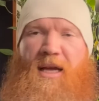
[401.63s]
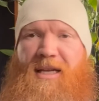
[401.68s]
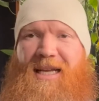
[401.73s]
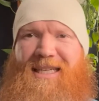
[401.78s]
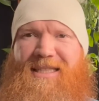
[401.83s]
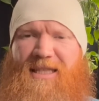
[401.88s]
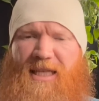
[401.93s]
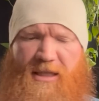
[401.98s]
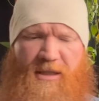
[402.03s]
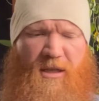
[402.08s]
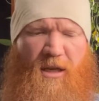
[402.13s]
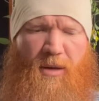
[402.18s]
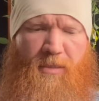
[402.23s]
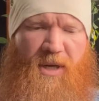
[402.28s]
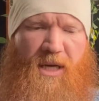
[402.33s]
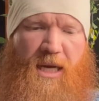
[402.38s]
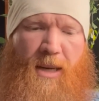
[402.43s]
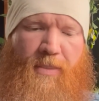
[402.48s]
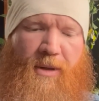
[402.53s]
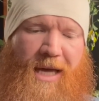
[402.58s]
Next thing is going to be
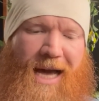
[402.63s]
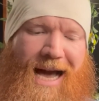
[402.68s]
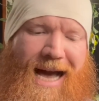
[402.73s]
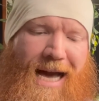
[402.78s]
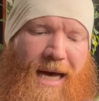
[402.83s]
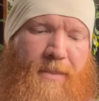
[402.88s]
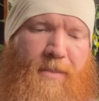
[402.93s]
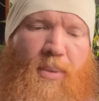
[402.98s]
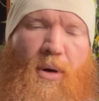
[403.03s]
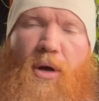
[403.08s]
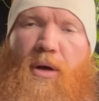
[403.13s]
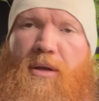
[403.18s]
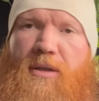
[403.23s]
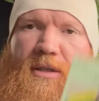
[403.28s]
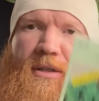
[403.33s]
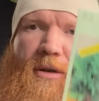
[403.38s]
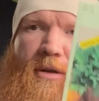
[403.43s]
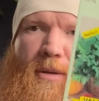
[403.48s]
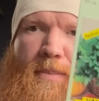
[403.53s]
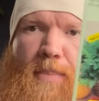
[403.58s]
a couple of oddballs.
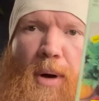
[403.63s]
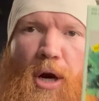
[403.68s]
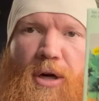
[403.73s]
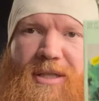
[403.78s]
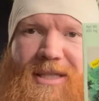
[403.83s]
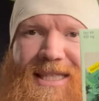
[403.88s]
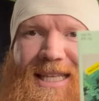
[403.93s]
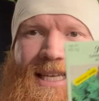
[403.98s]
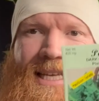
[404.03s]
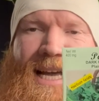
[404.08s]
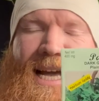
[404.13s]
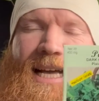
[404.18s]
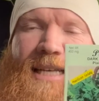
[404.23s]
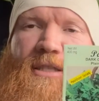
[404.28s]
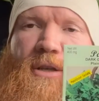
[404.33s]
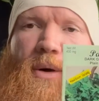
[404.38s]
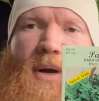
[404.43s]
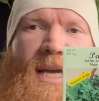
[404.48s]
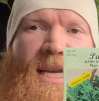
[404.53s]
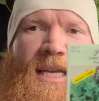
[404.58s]
So the parsley,
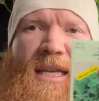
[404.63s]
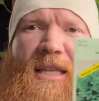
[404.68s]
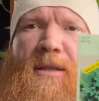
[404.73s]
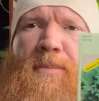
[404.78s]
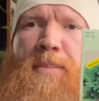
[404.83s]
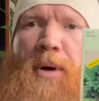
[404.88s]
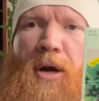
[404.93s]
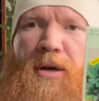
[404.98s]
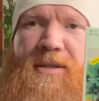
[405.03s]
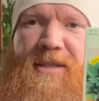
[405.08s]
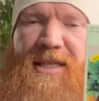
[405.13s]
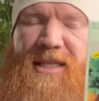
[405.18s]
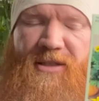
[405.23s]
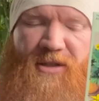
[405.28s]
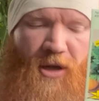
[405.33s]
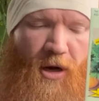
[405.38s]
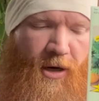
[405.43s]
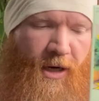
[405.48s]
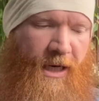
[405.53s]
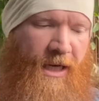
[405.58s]
guys, go ahead and get the parsley
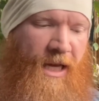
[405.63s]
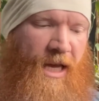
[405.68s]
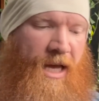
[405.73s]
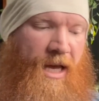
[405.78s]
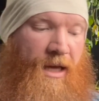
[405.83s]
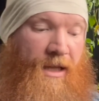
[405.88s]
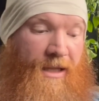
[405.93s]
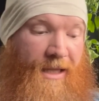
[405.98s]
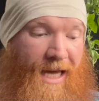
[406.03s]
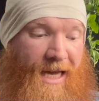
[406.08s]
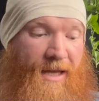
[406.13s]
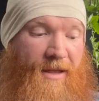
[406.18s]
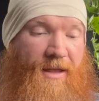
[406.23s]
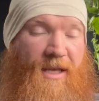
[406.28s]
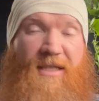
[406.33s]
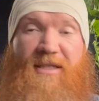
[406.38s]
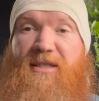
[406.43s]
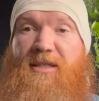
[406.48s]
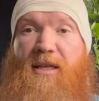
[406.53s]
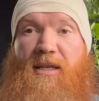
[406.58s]
started. Like
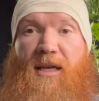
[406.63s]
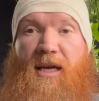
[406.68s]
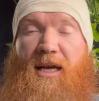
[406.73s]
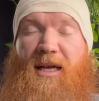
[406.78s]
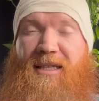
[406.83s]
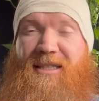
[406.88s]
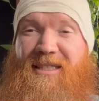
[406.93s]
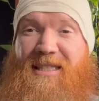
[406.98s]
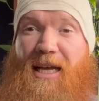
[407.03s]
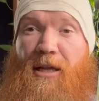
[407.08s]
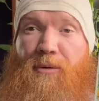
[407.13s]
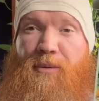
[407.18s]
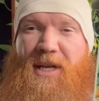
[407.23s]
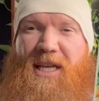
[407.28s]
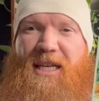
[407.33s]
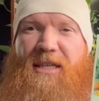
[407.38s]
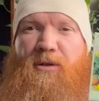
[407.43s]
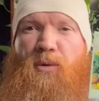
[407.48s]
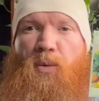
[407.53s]
this uh, celery, it's